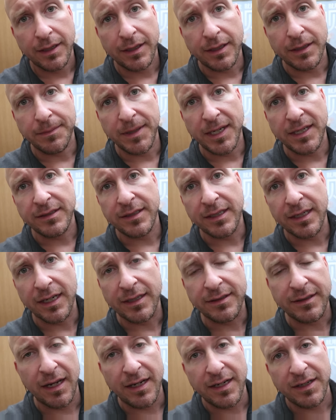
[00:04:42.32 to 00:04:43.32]
The amazing,
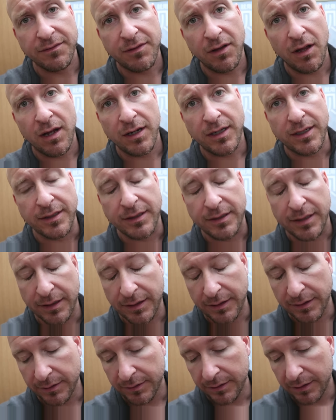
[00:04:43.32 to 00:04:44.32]
exciting vlog
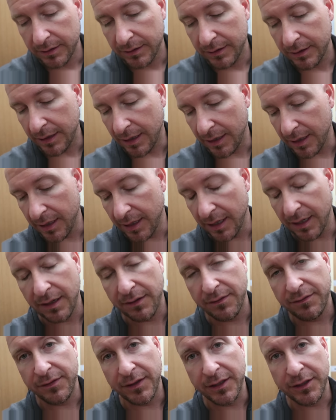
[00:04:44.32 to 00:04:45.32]
continues. I
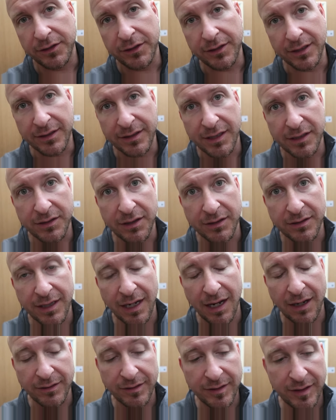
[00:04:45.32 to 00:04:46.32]
uh, finished at sister's
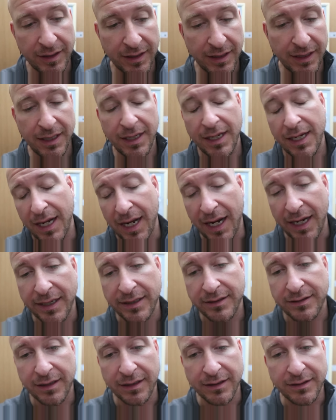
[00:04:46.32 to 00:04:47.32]
house.
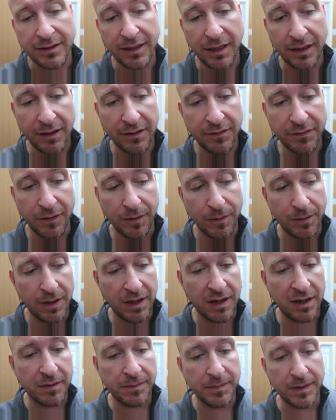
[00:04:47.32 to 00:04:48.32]
Anny's gonna stay there for a
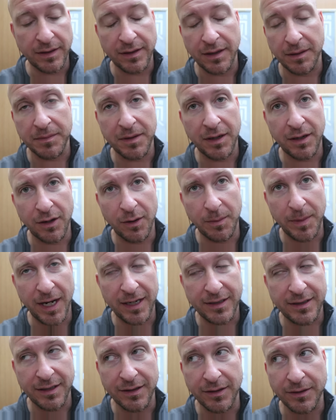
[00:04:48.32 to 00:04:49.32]
while, but I'm gonna go
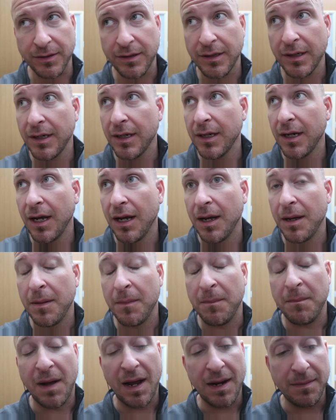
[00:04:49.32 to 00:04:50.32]
back to
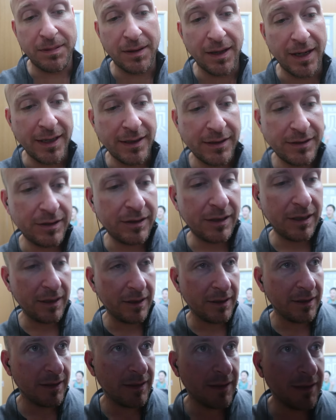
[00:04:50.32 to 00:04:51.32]
my place,
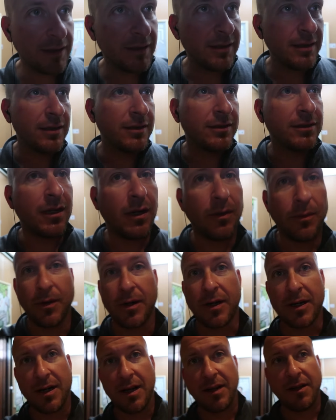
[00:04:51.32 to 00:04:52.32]
start
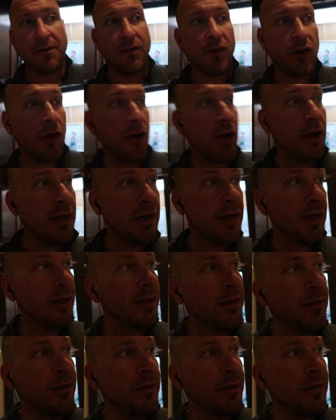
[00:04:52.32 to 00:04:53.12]
working on the vlog.